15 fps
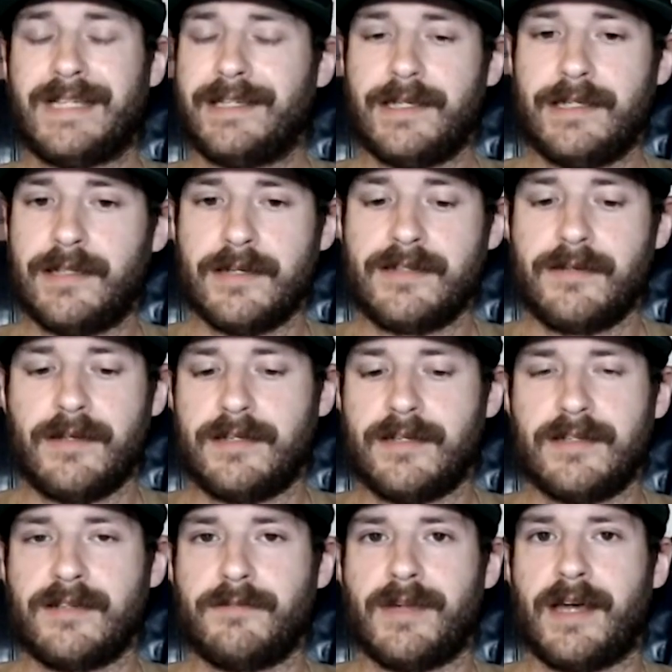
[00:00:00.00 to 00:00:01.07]
It
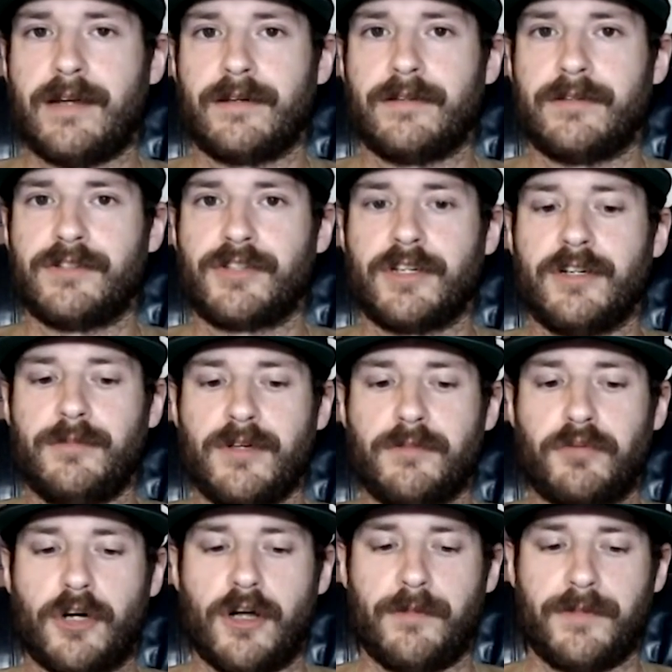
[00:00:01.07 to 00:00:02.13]
doesn't matter. There's going to be a
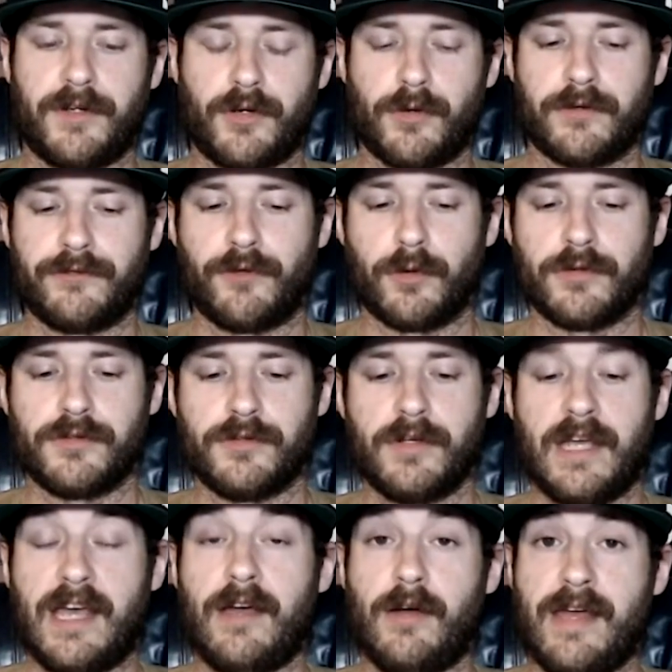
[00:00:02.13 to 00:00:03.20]
problem there going forward.
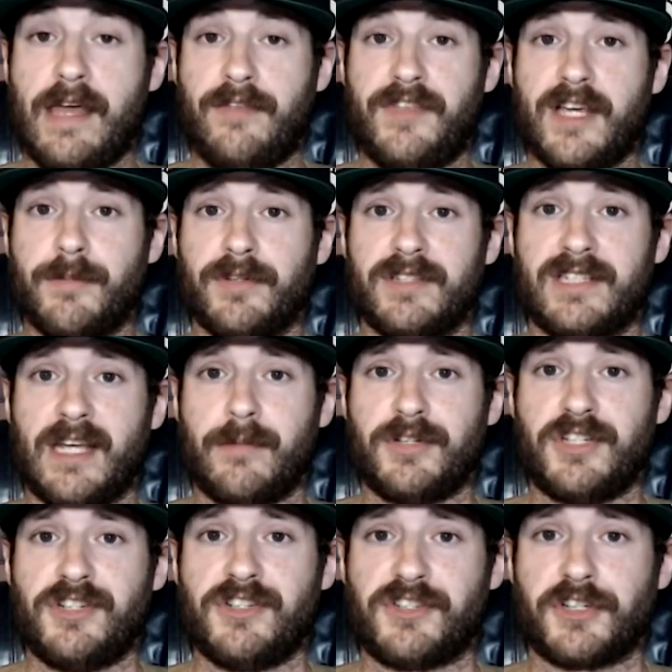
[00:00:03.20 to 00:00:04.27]
And think about the
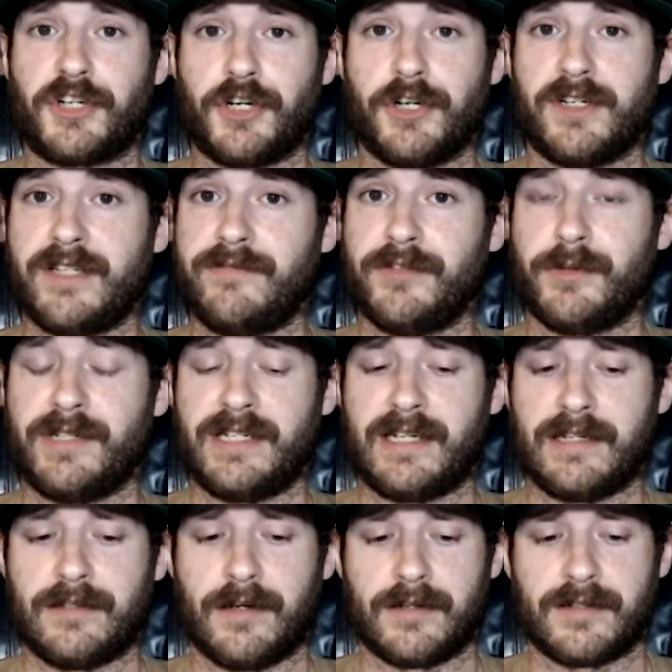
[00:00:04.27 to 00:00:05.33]
damage you just incurred, even though he didn't
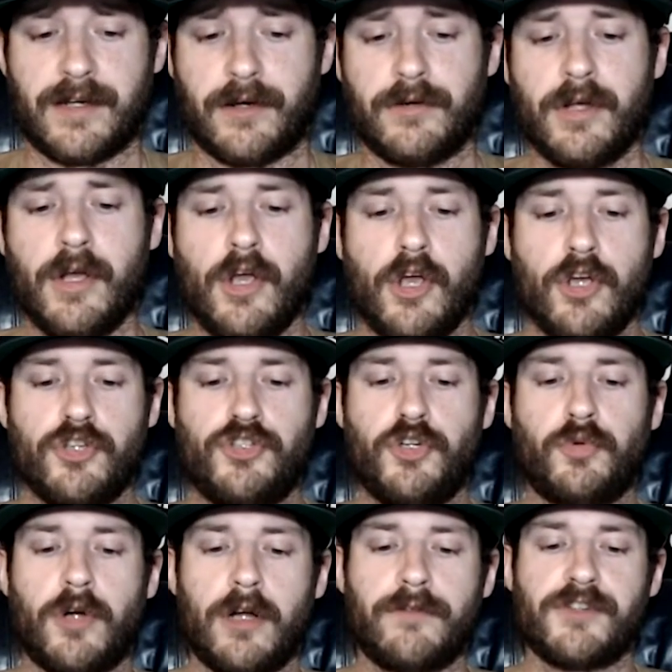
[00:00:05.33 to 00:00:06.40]
get knocked out.
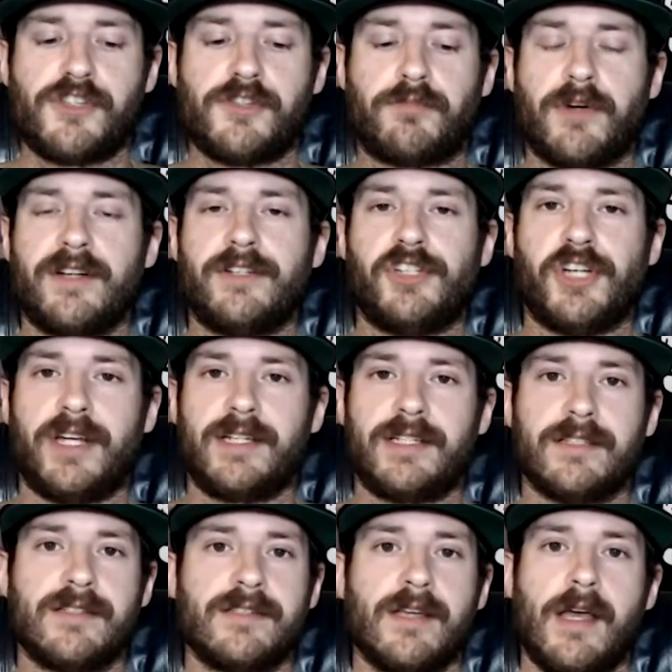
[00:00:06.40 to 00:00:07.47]
Zurong versus Brendan
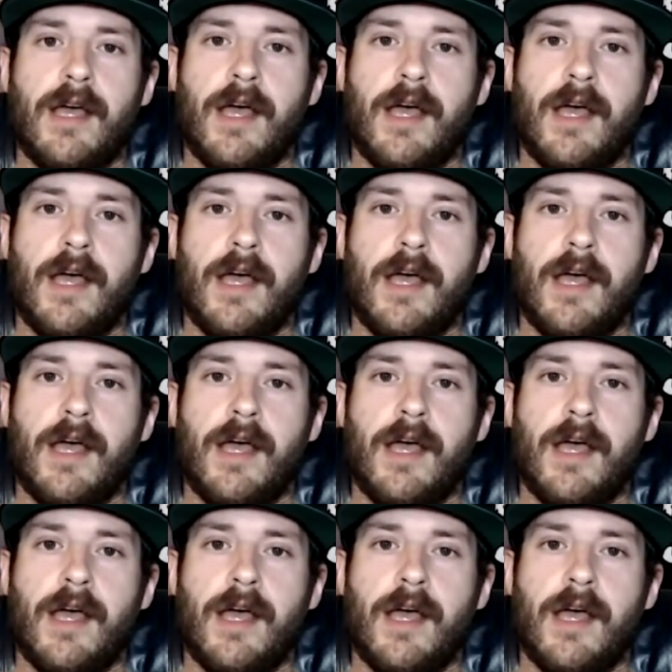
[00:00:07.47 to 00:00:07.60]
Jenkins.